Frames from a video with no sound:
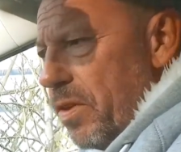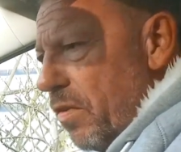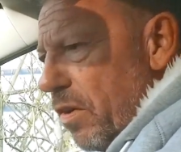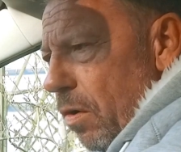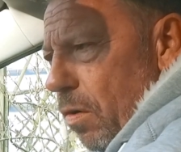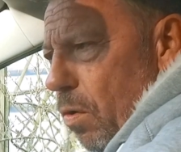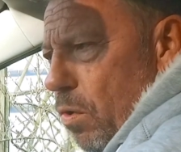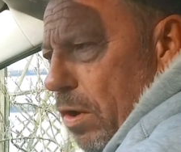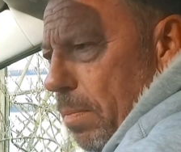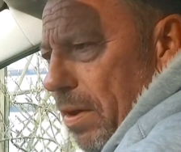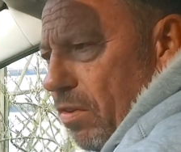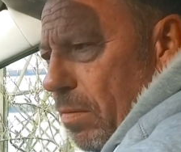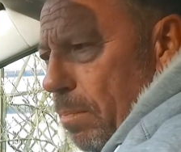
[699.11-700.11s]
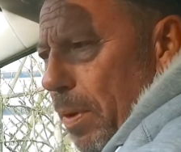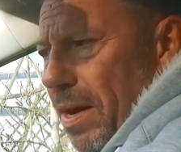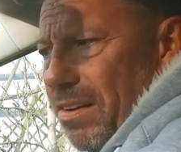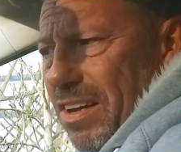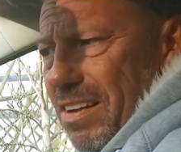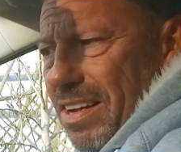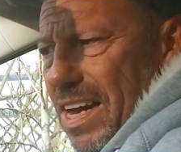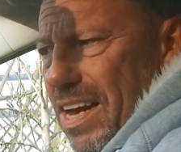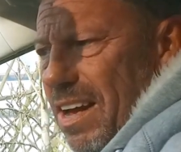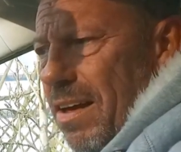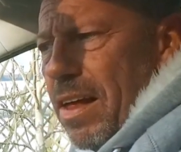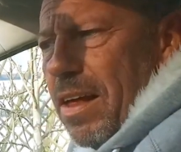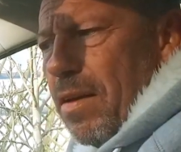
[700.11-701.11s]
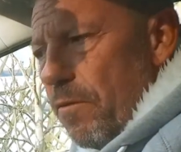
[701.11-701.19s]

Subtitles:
you've got all your bits and pieces here.